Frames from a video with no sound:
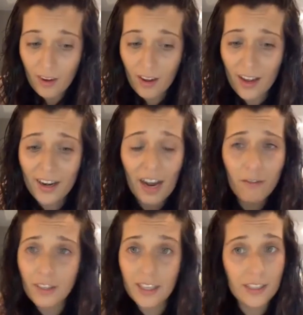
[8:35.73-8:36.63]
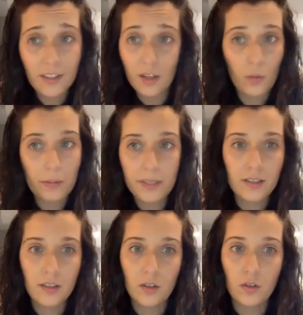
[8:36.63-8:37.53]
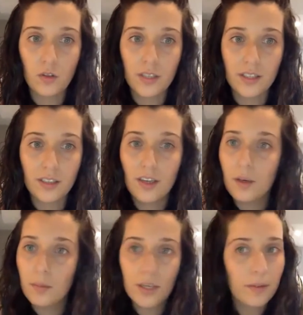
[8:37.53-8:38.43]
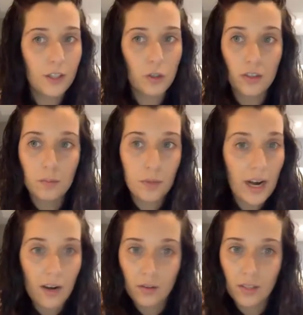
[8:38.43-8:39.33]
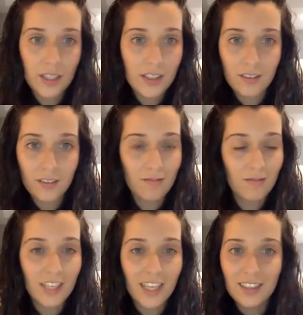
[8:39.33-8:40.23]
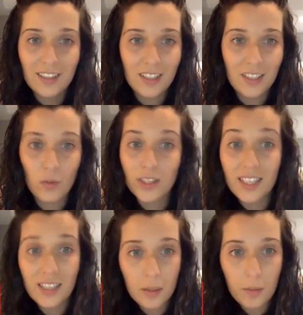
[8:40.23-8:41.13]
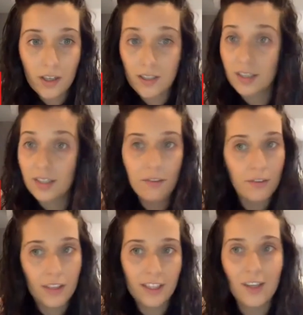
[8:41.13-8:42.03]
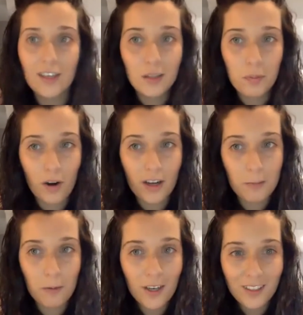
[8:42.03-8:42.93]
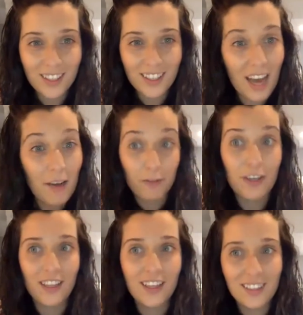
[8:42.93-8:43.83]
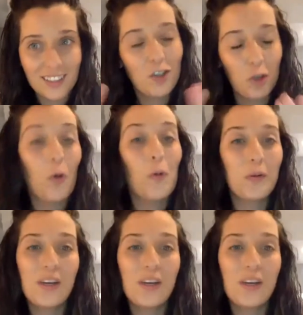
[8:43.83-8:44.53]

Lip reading: And everything is on the website. So you can pretty much browse it and see what's in the box, because it's not a surprise box. Everything is shown.